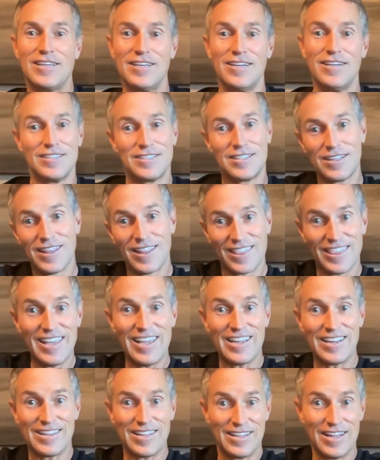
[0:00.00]
to the
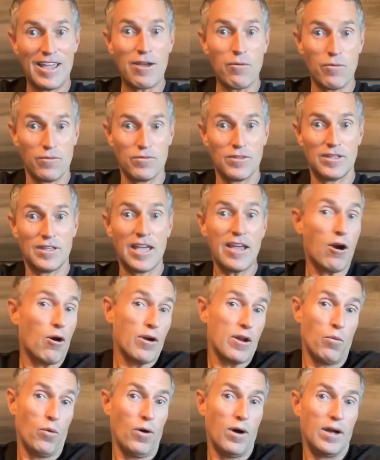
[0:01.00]
thing that they already
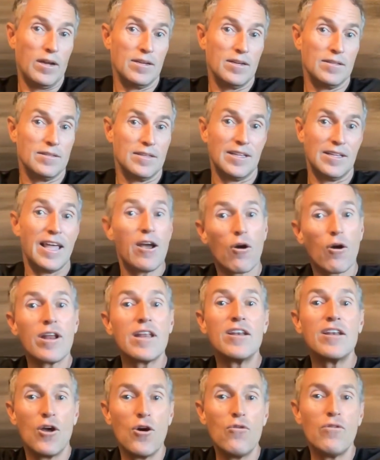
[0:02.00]
want, that they already
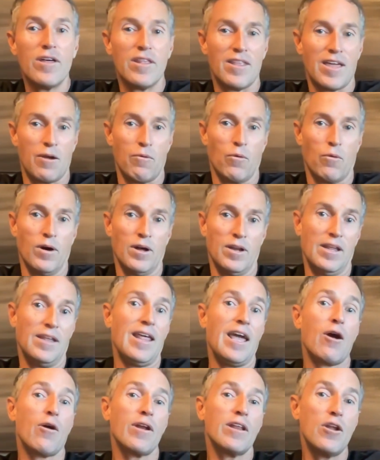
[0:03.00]
know that they want, and they
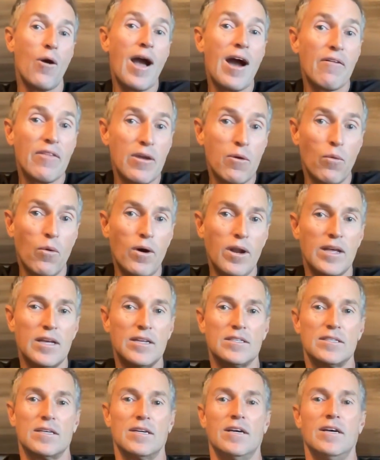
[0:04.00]
already know how they want it.
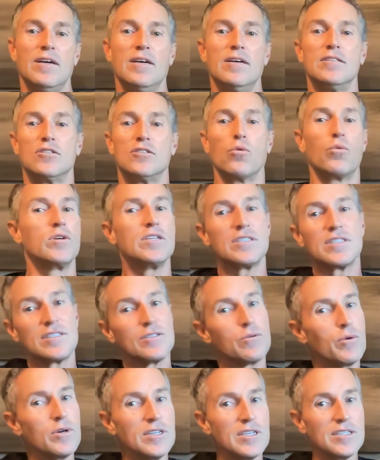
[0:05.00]
So,
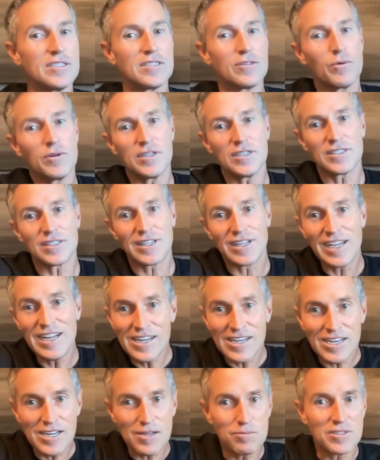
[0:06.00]
we're just leading
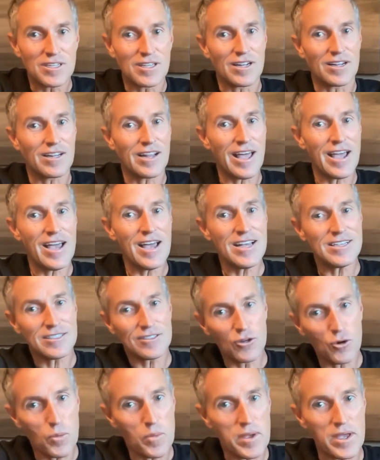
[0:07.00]
them to the last
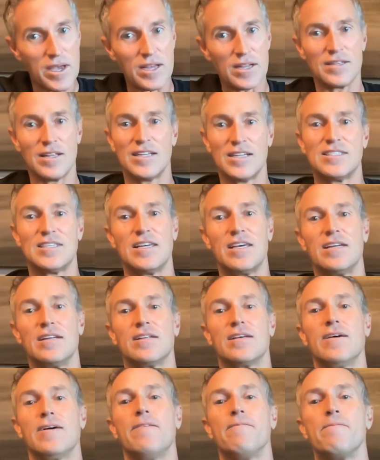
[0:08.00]
little bit. That's it.
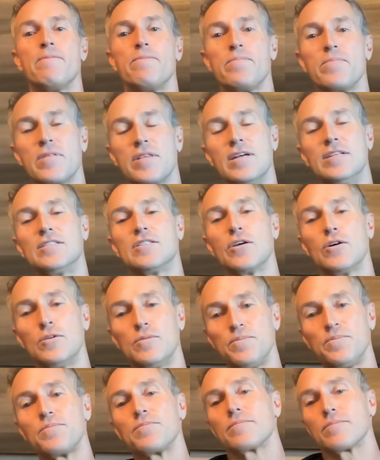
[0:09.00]
And so,
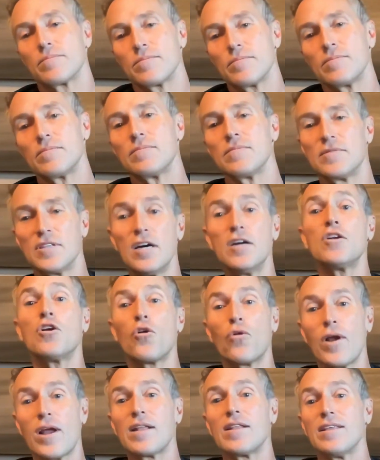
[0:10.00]
done
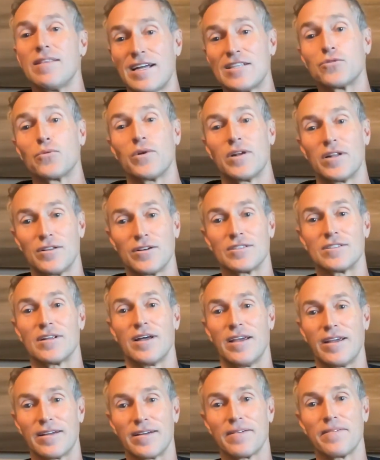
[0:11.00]
correctly, that's what it looks
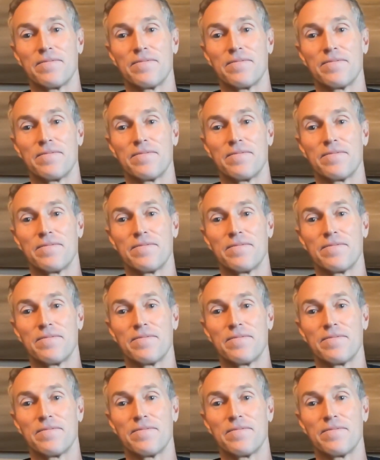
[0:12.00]
like.